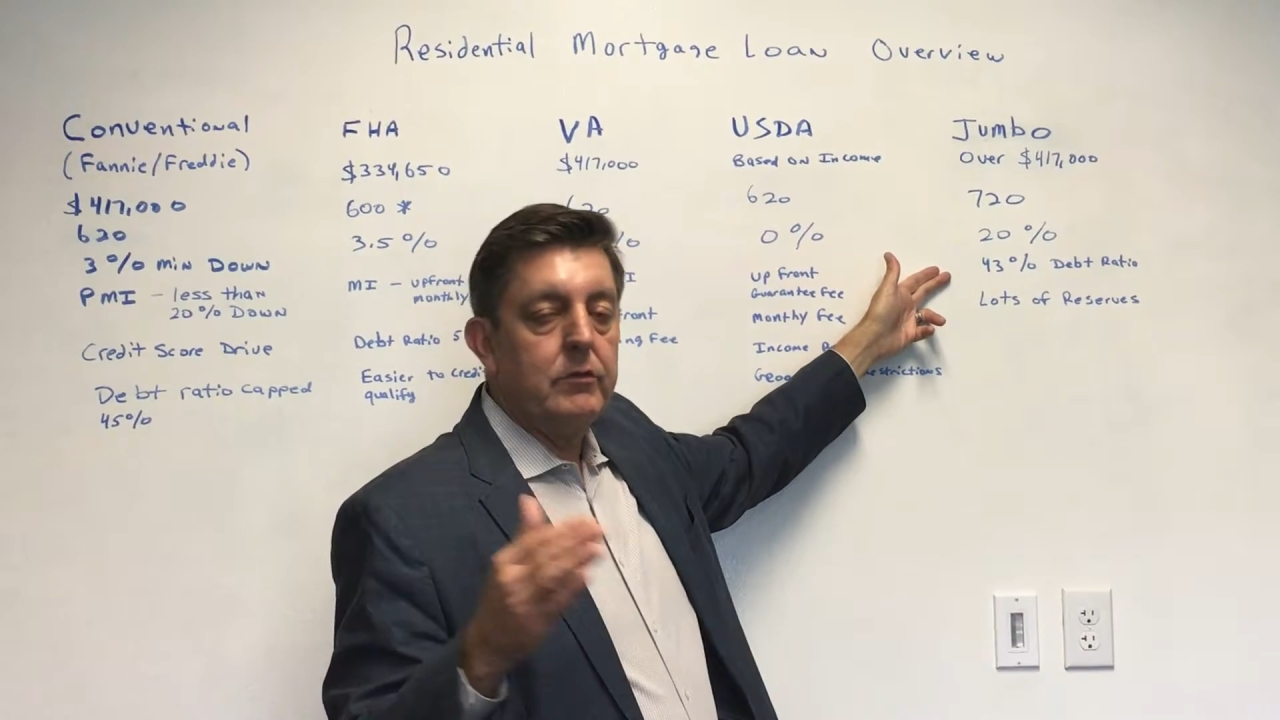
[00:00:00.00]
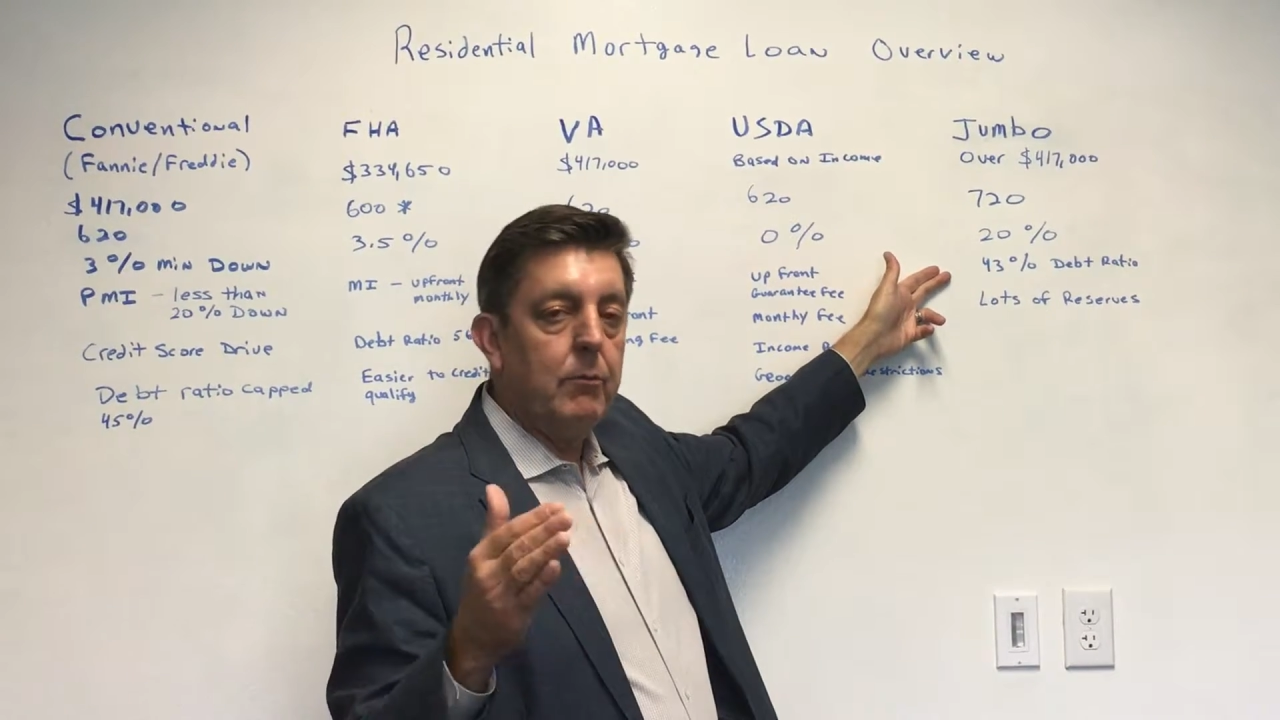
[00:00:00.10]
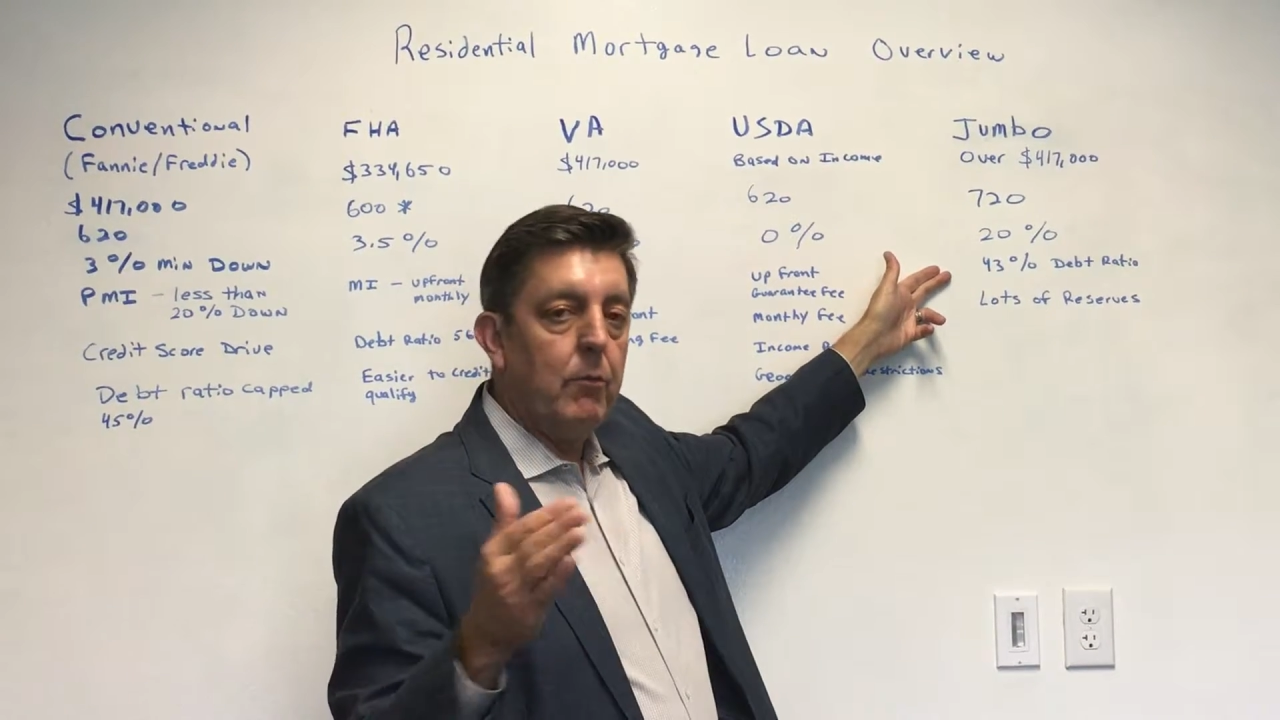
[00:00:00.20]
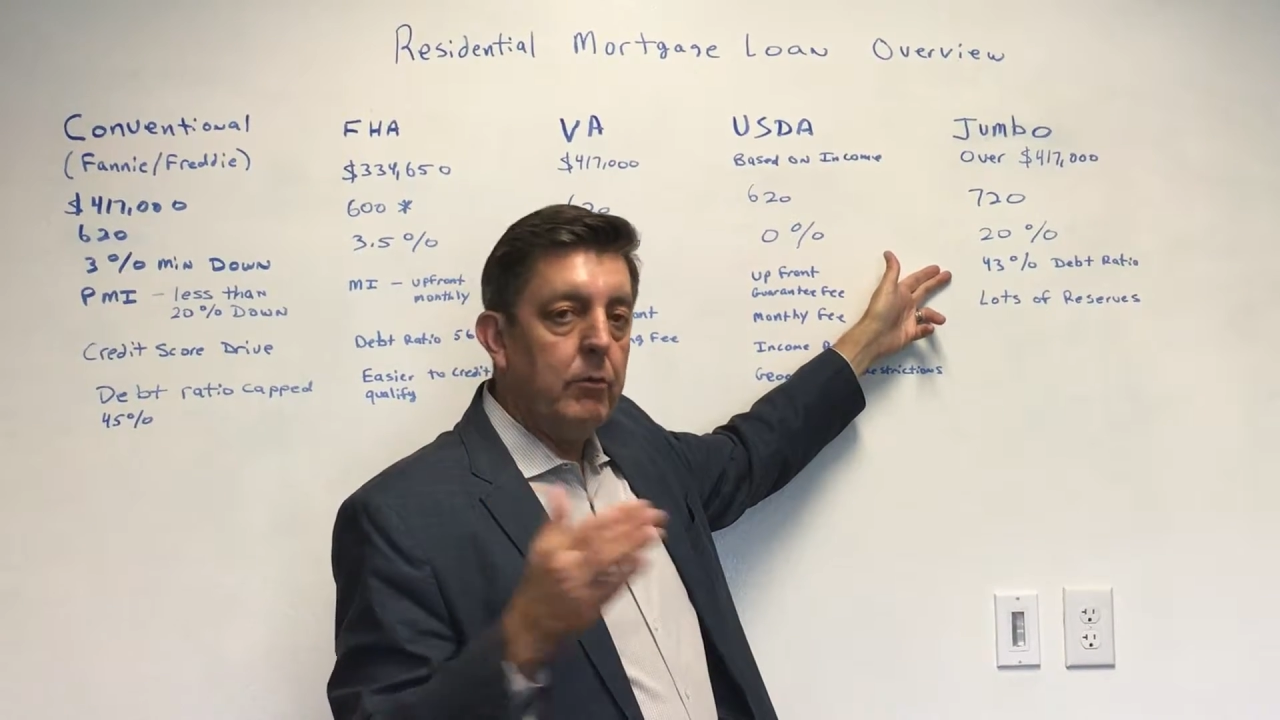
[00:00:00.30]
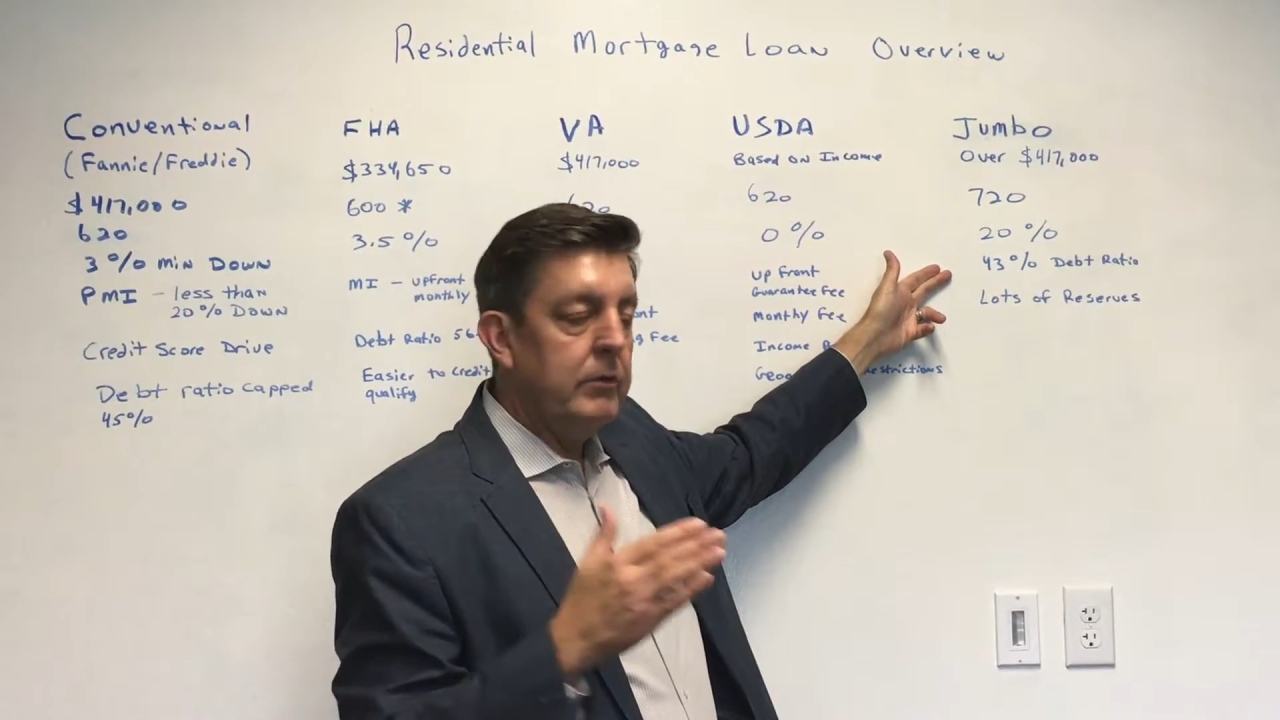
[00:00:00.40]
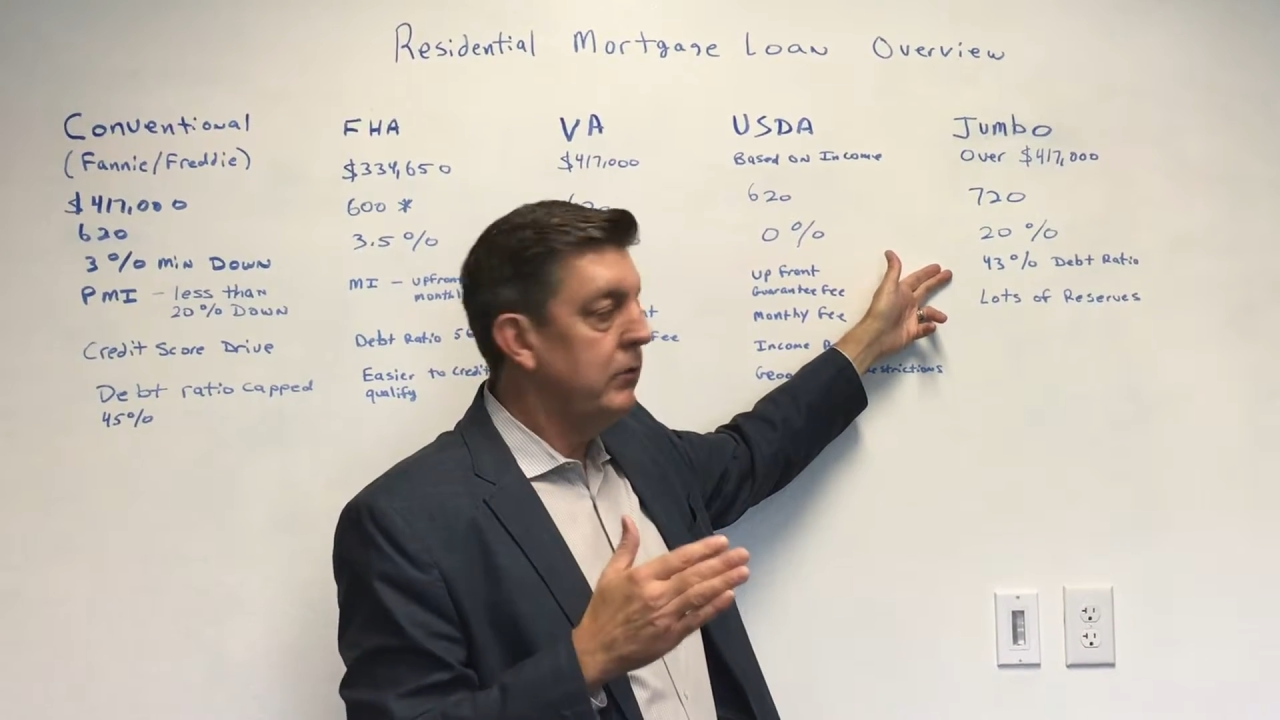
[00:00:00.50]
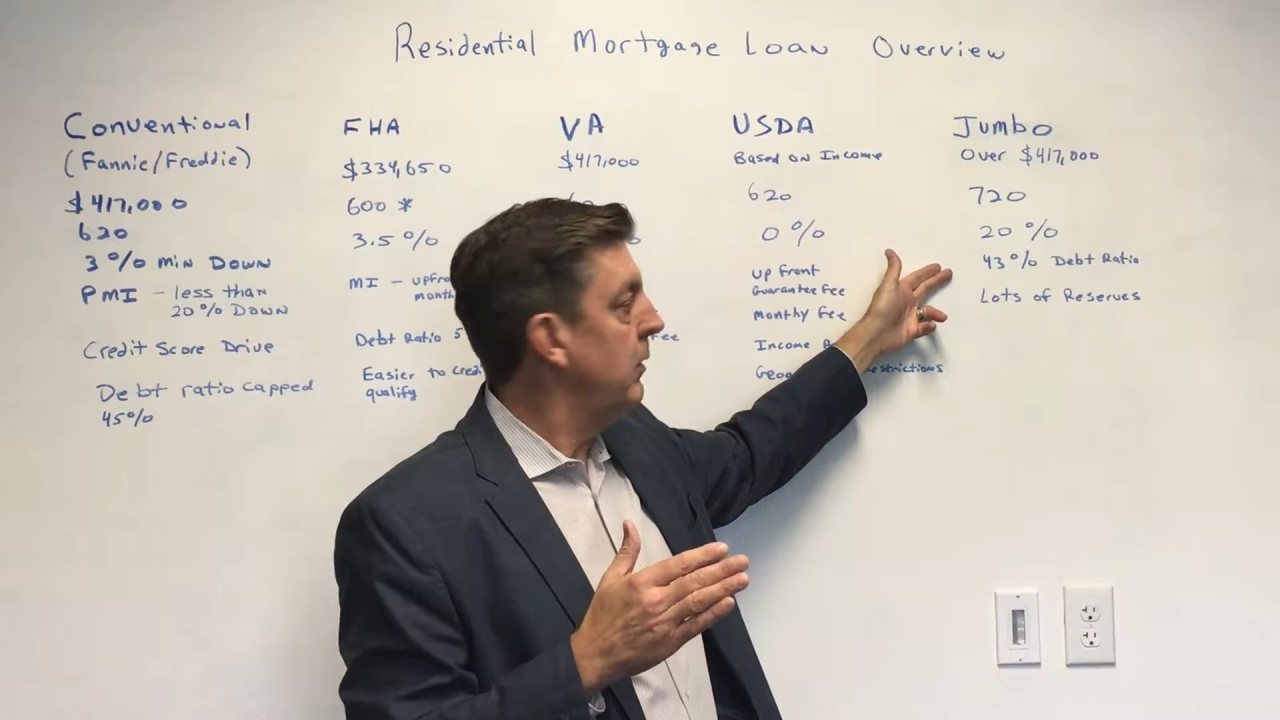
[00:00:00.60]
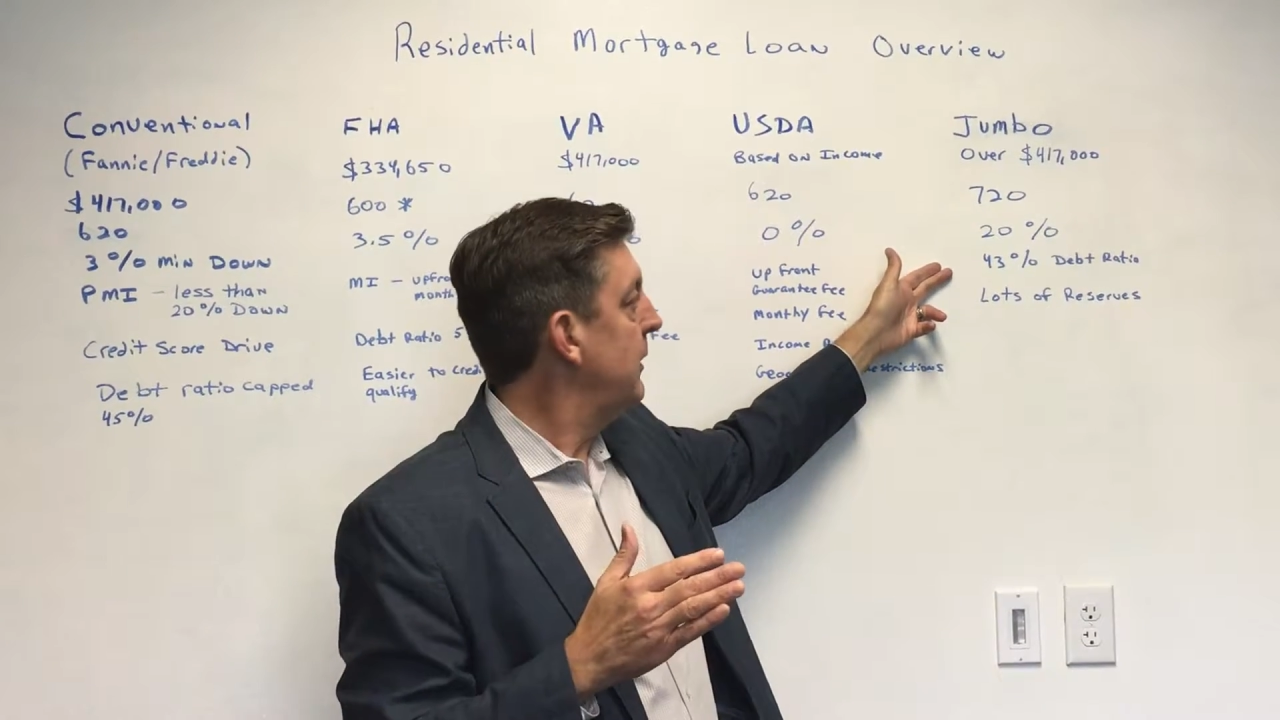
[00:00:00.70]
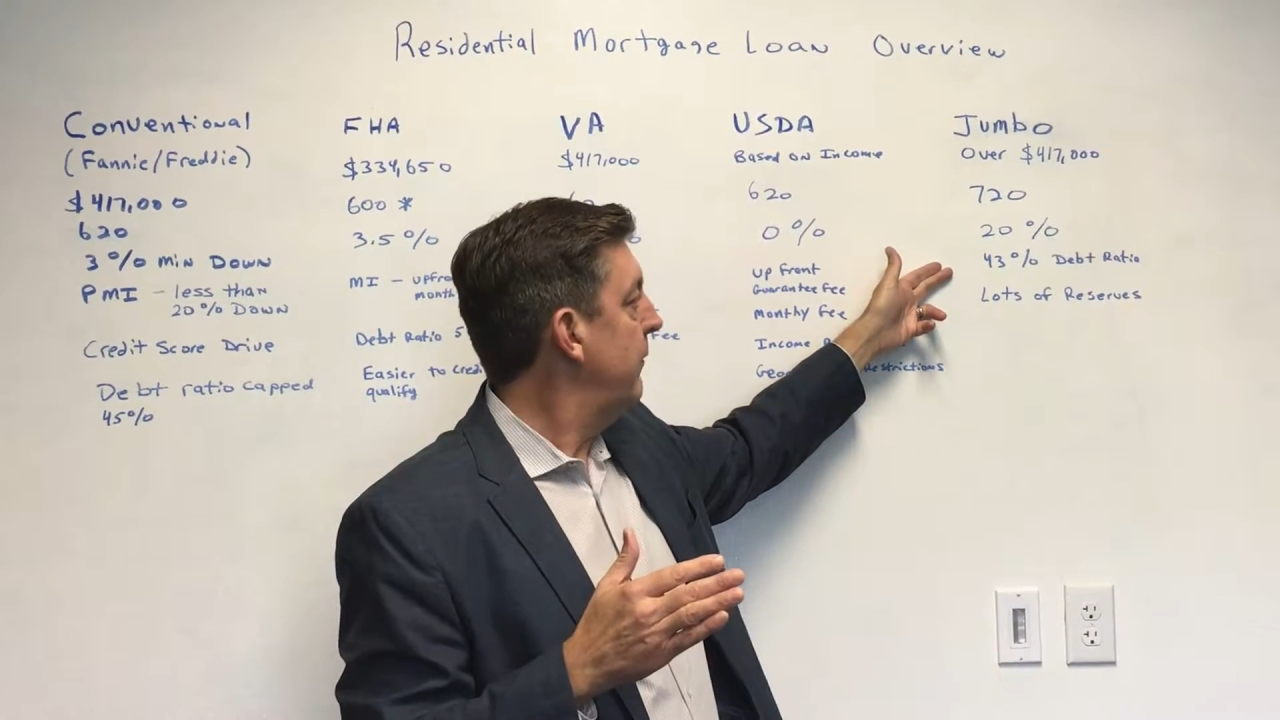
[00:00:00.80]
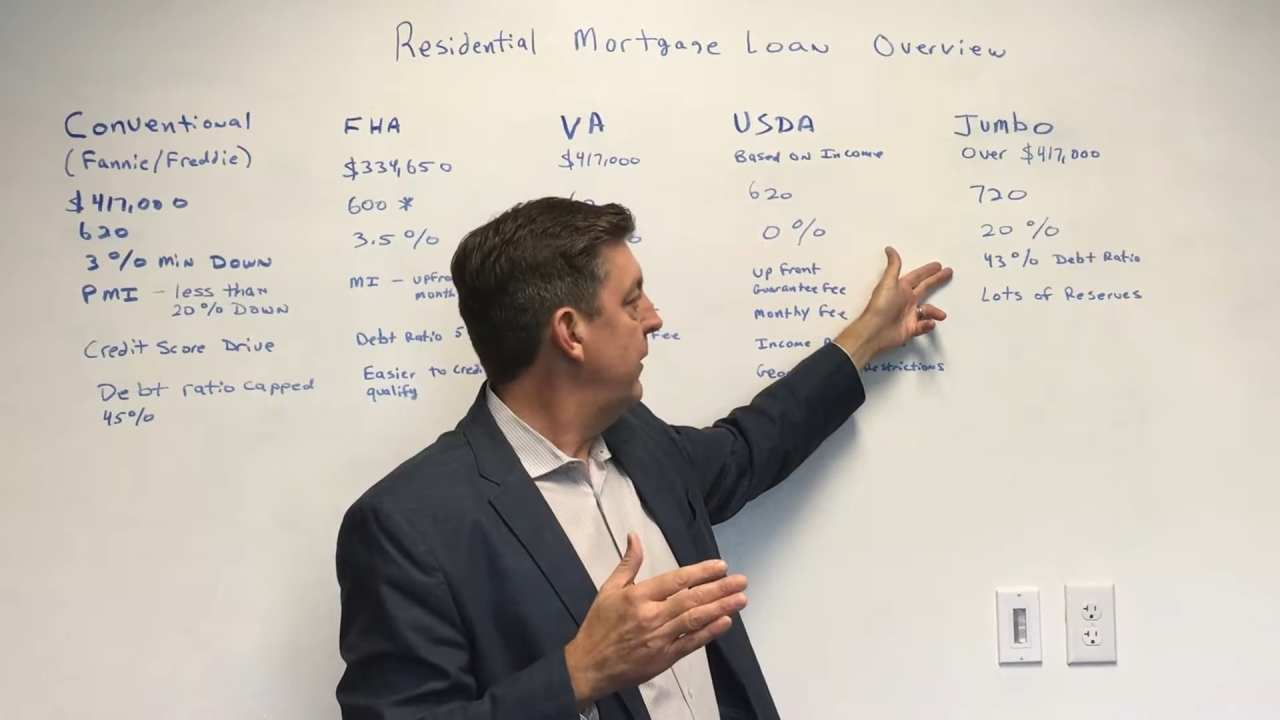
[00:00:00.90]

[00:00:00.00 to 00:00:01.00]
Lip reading: so more restrictive